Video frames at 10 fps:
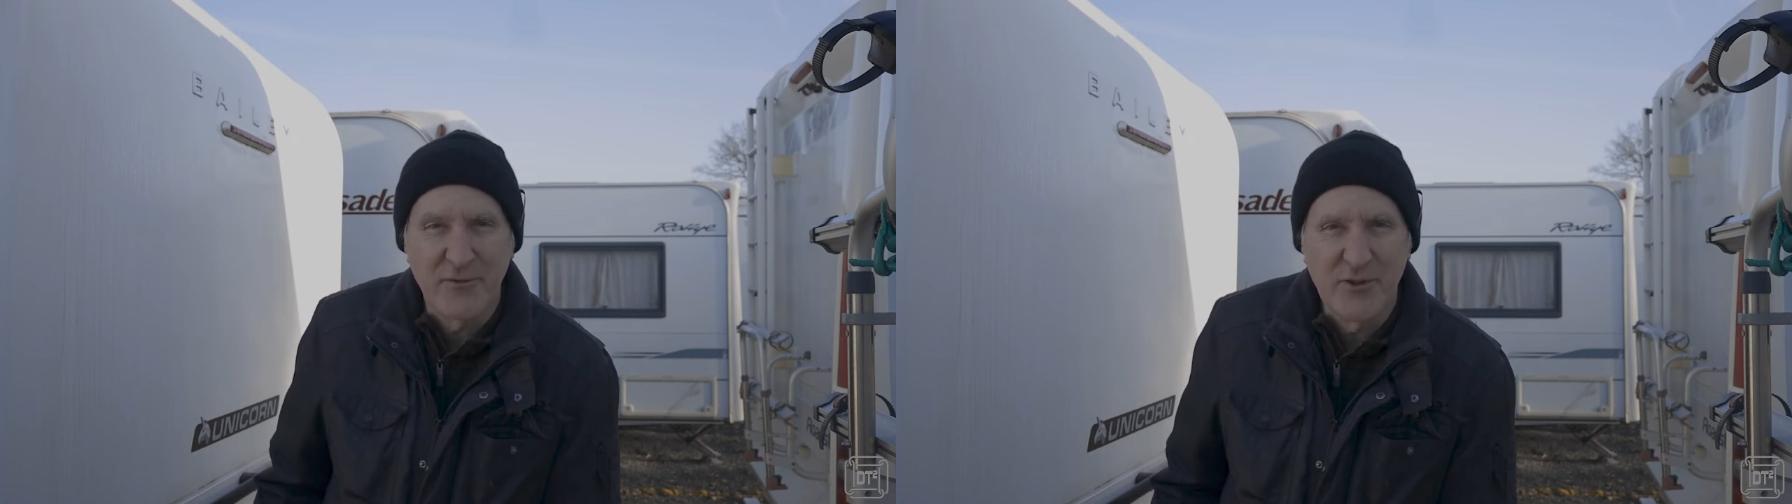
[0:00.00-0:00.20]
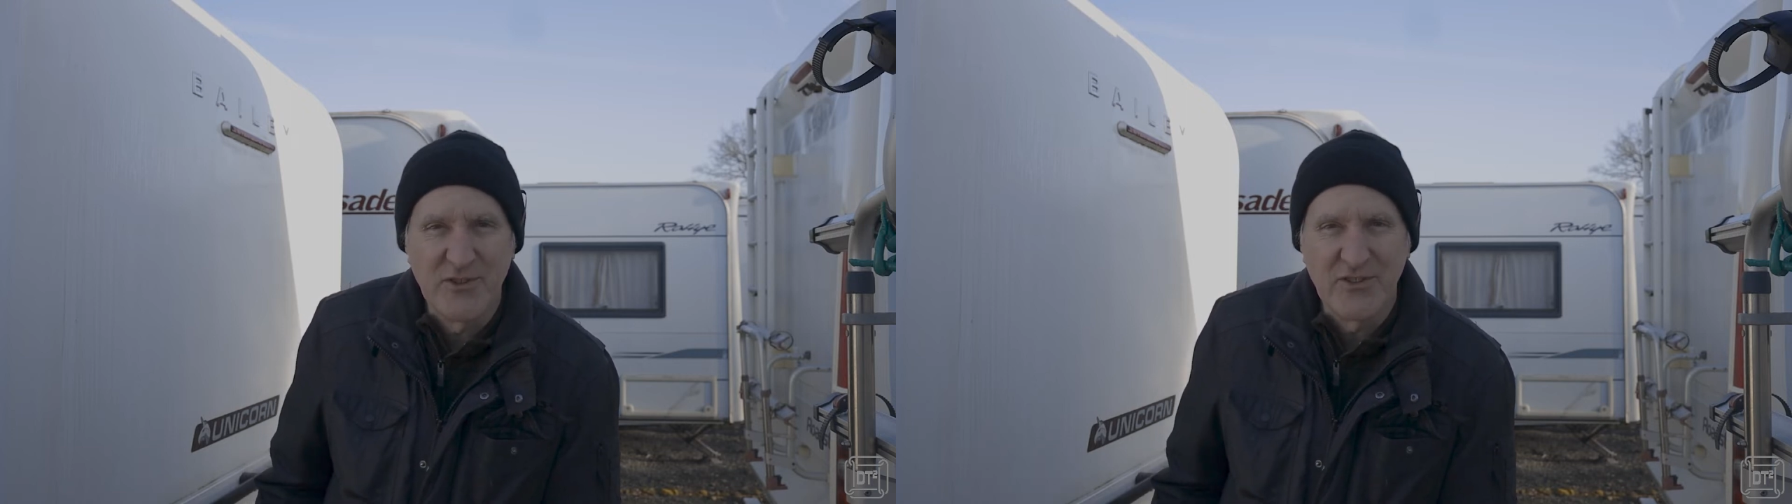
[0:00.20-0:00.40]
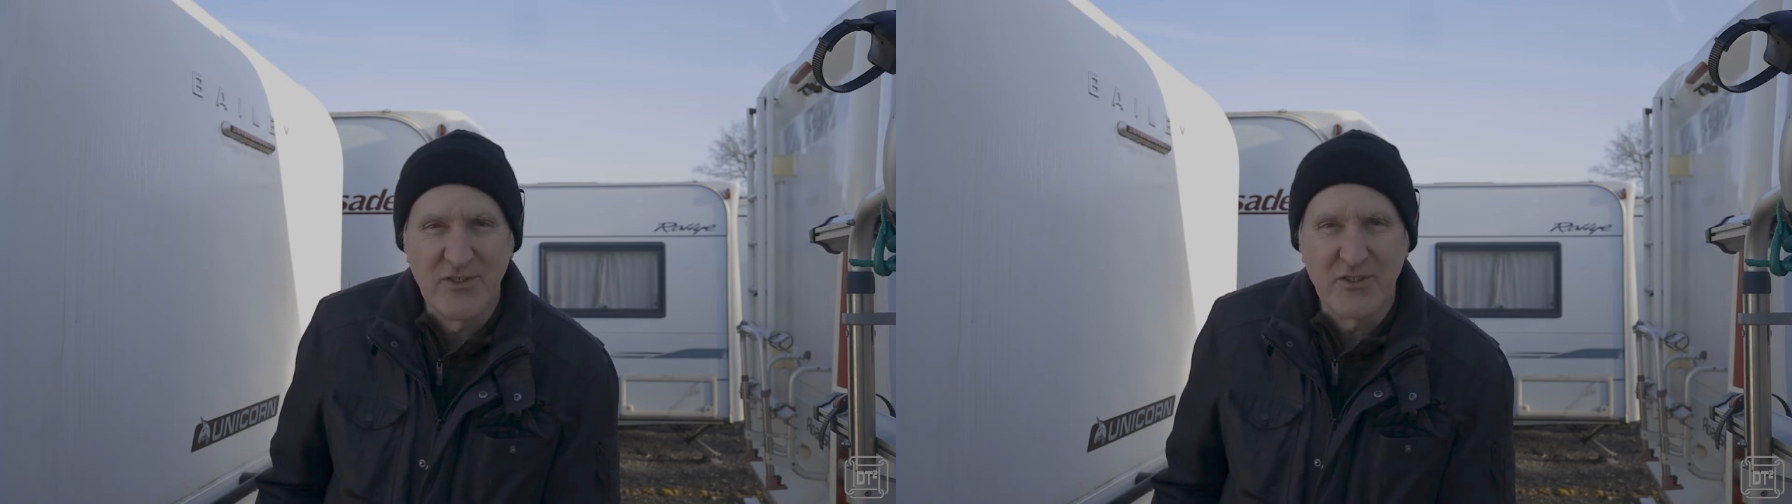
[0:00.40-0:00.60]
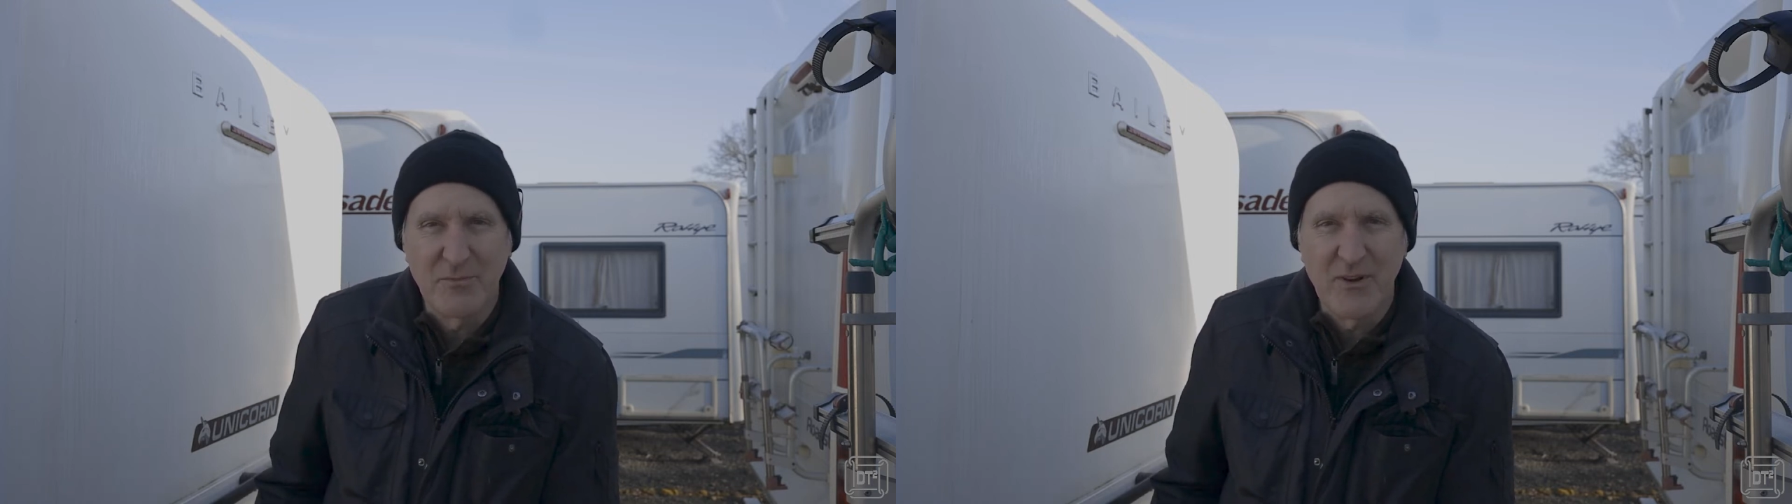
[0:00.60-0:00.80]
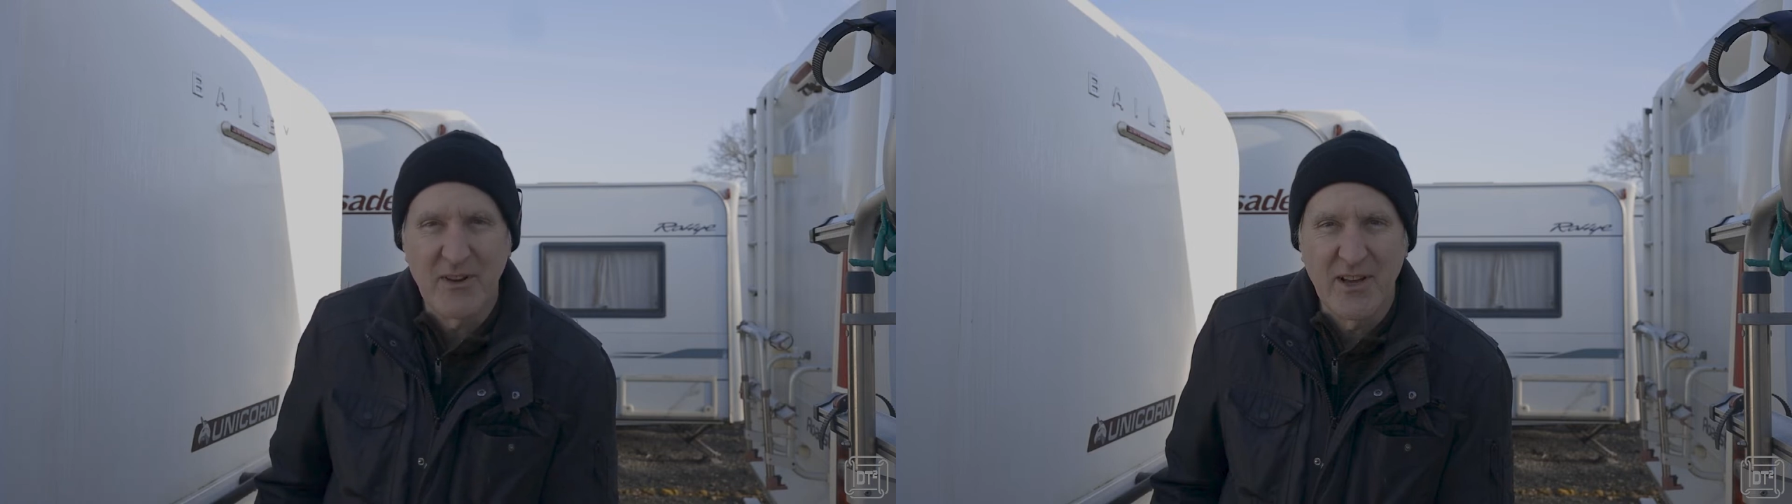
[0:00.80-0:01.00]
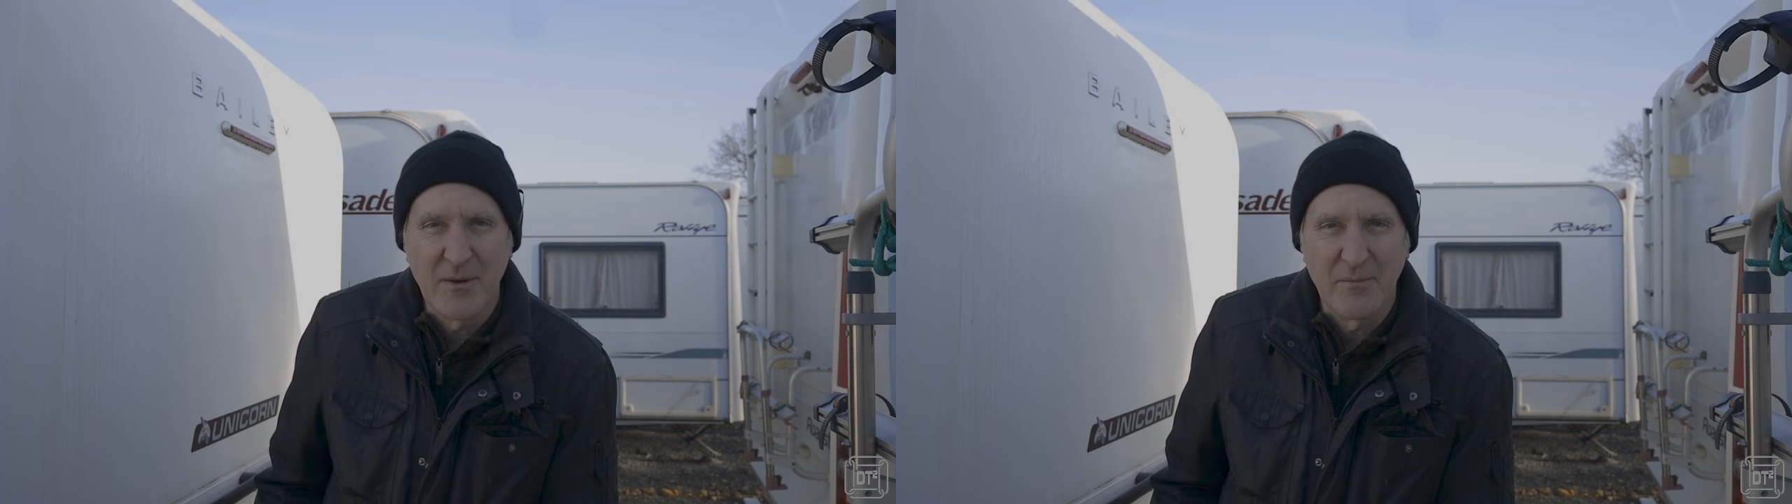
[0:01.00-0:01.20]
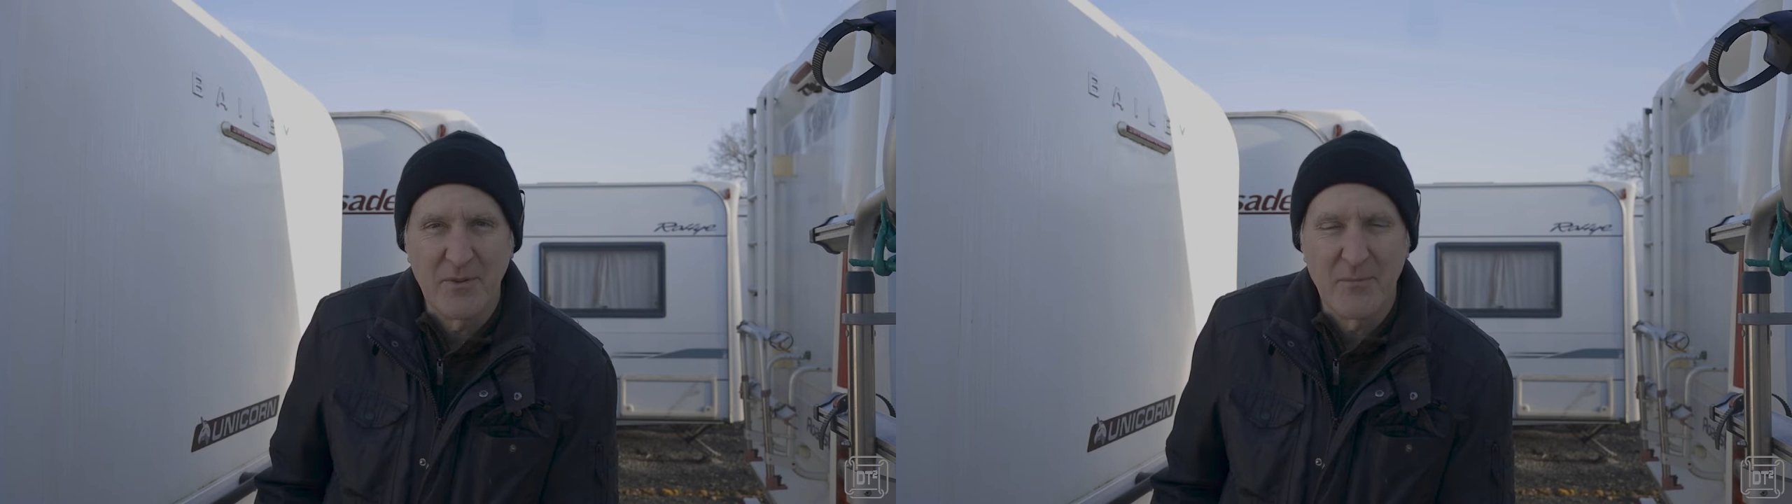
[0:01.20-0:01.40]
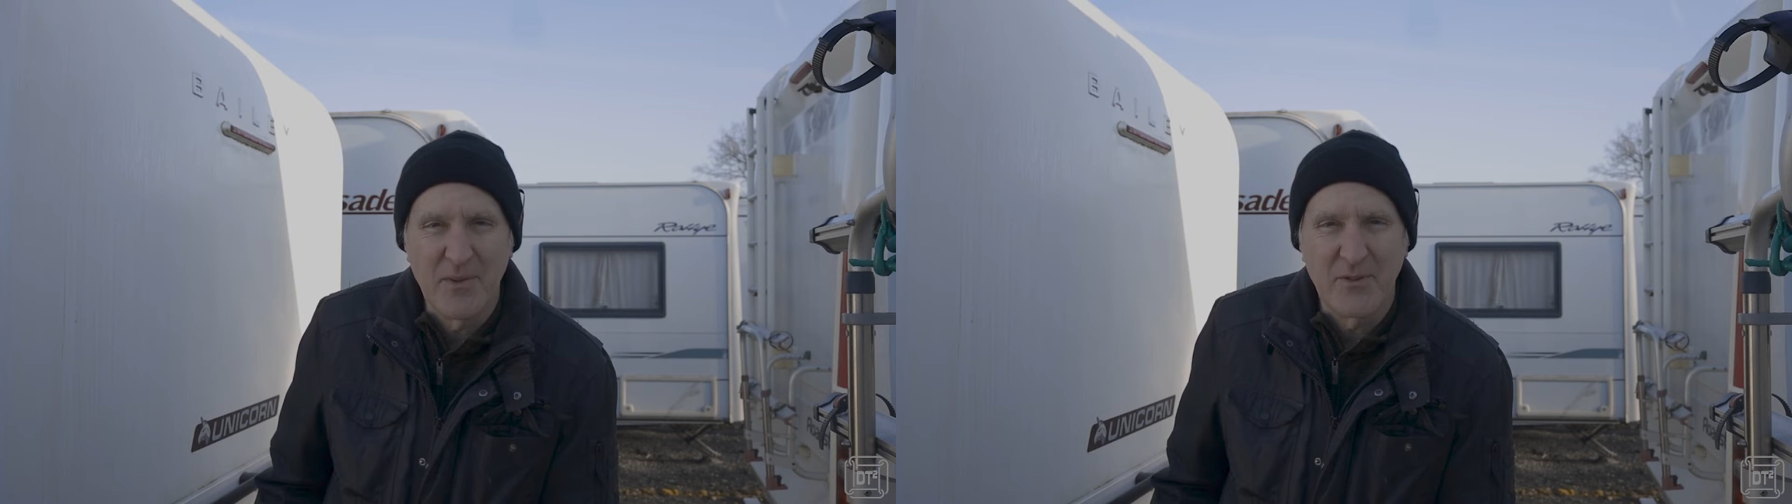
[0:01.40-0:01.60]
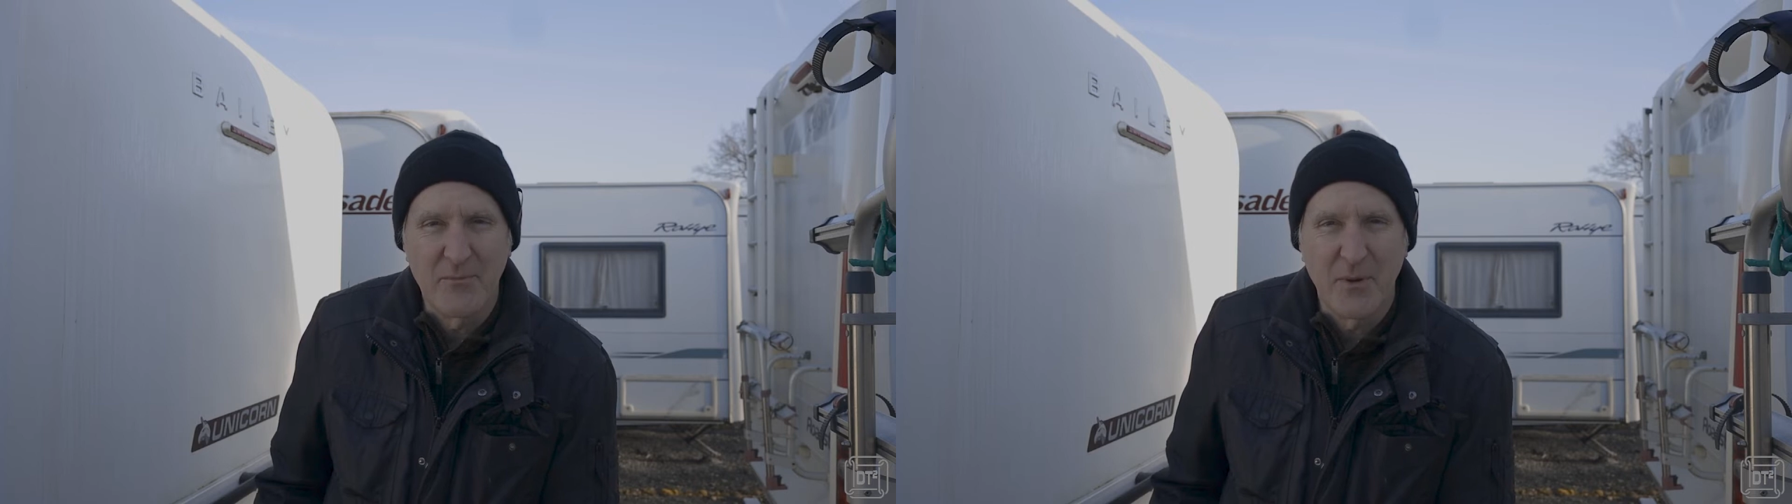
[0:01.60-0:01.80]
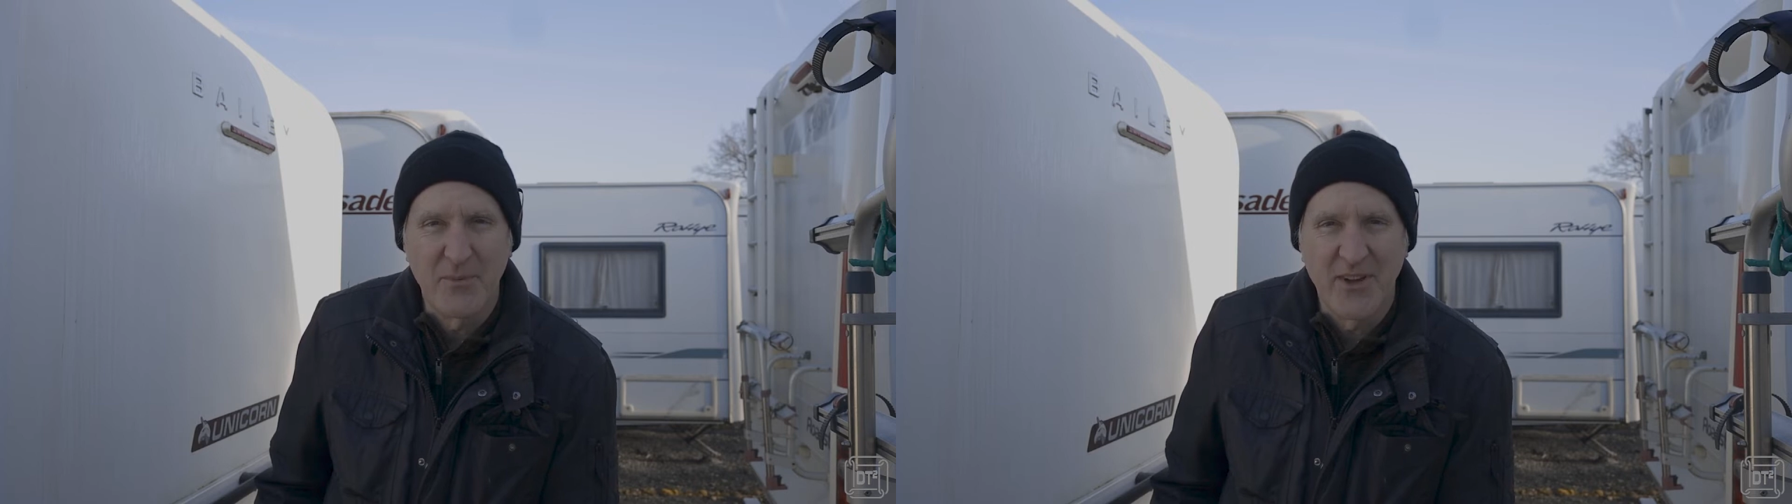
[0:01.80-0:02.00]
fridges and smoke alarms and bits
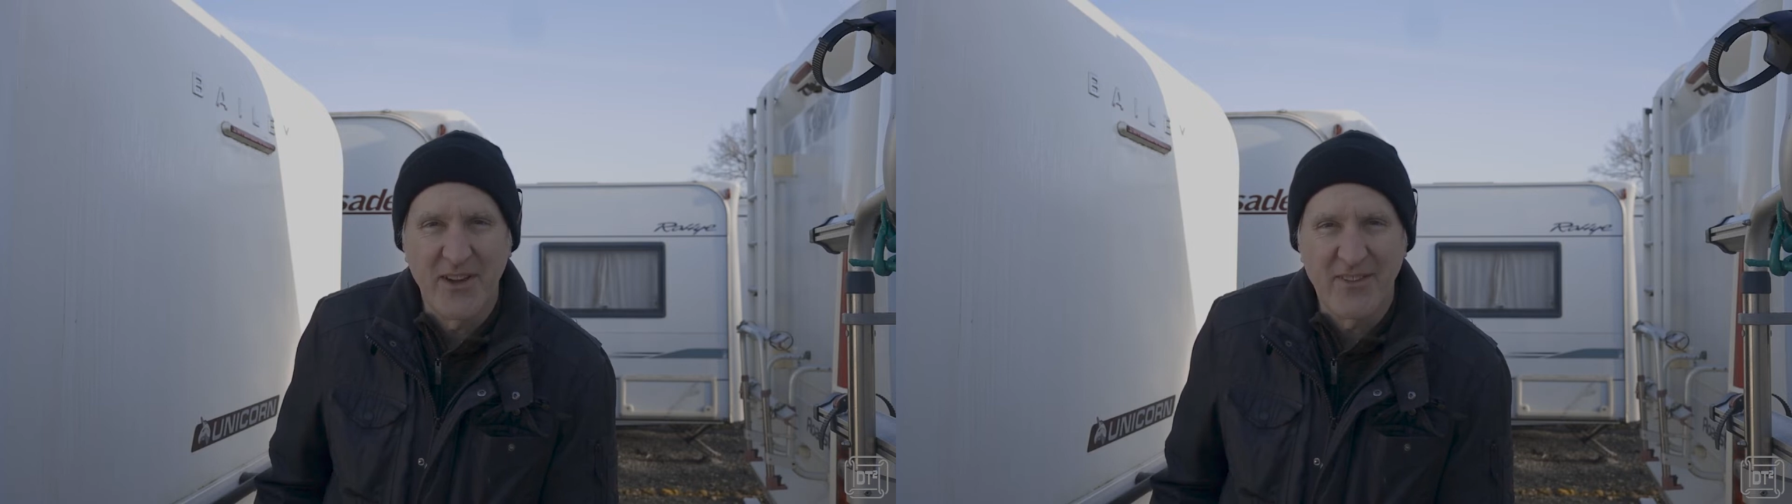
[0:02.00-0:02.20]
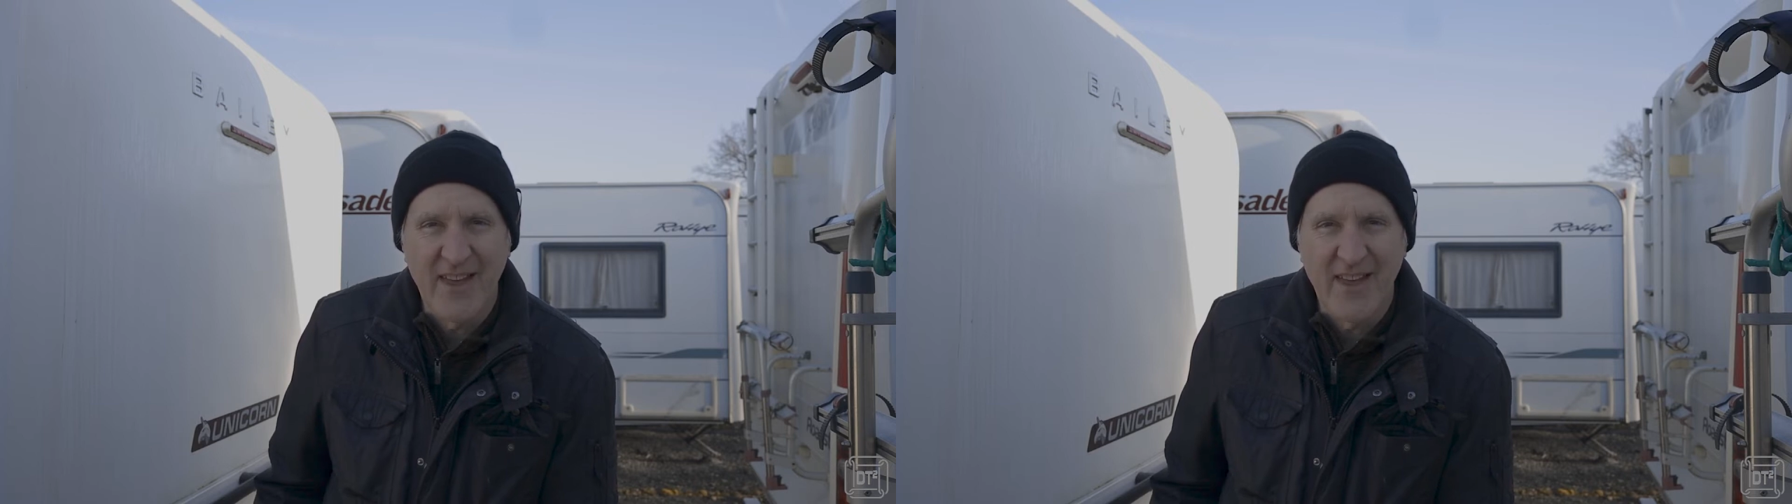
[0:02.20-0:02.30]
and bobs like